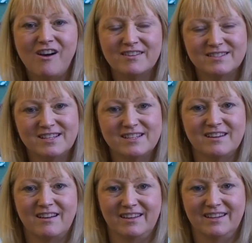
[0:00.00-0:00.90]
art and
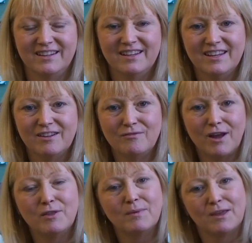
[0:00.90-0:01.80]
design
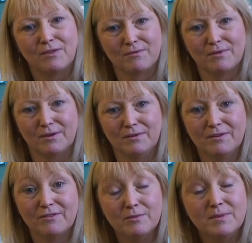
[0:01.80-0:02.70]
right the way through
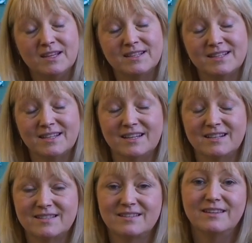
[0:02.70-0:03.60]
from year
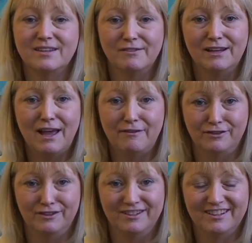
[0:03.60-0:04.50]
6 to year
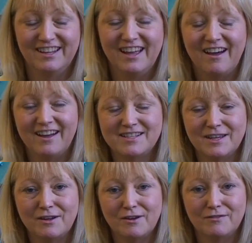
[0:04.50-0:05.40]
11 I
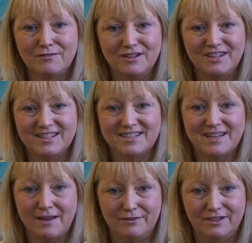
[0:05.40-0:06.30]
take over in year
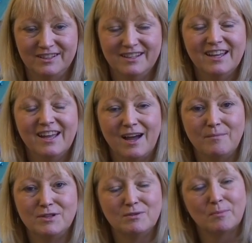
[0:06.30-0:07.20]
seven and
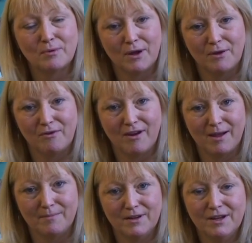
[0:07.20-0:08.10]
we do a
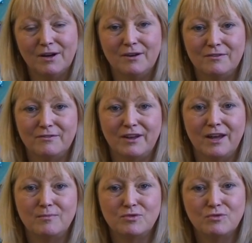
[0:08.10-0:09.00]
programme of
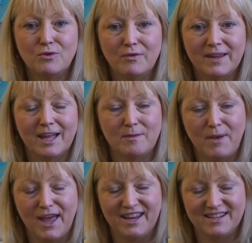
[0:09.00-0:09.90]
um, drawing and
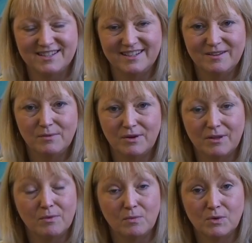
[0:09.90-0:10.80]
painting,
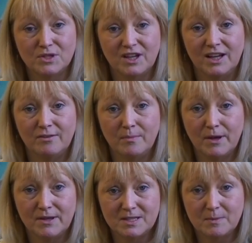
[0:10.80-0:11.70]
working with watercolour and
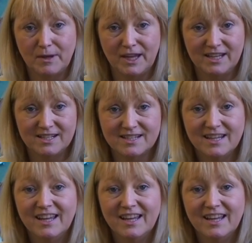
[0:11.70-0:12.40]
poster paint.